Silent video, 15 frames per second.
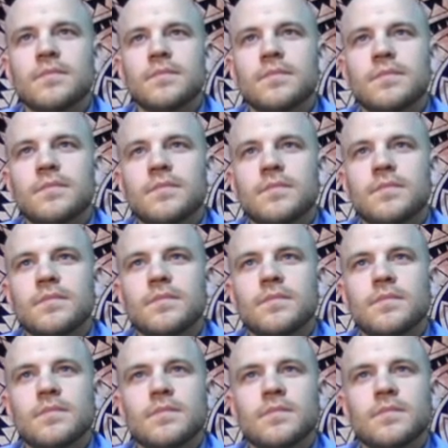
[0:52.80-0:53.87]

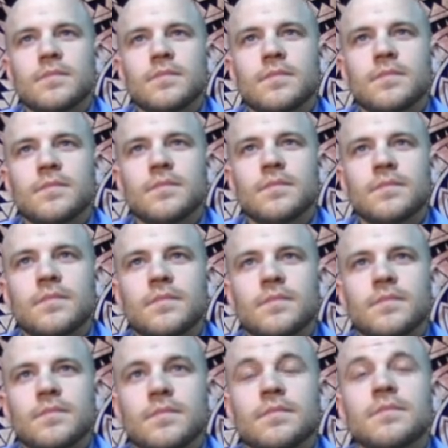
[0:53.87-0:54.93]

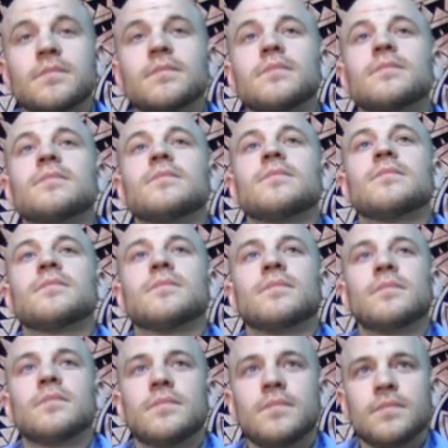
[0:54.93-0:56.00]

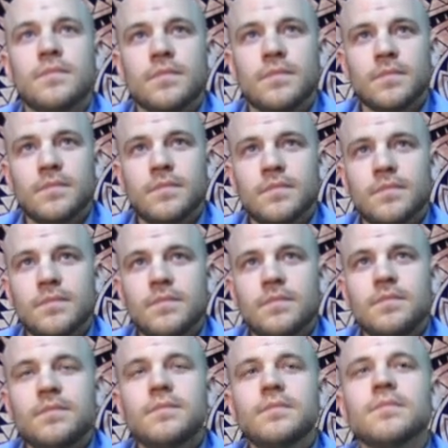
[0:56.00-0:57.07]

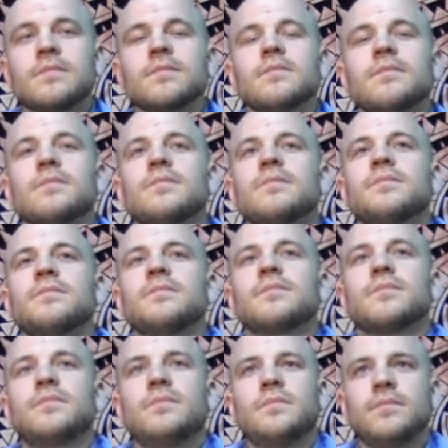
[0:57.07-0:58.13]

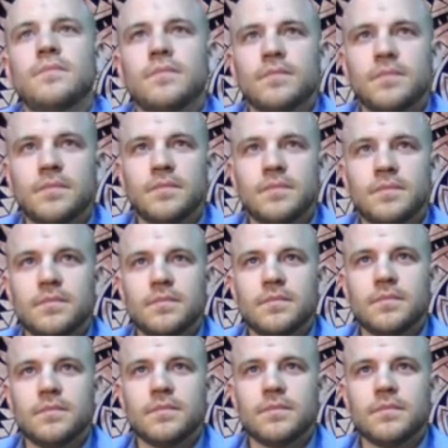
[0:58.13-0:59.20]

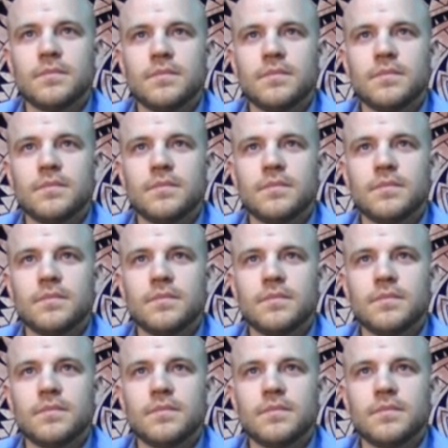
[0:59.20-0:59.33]
This person isn't speaking.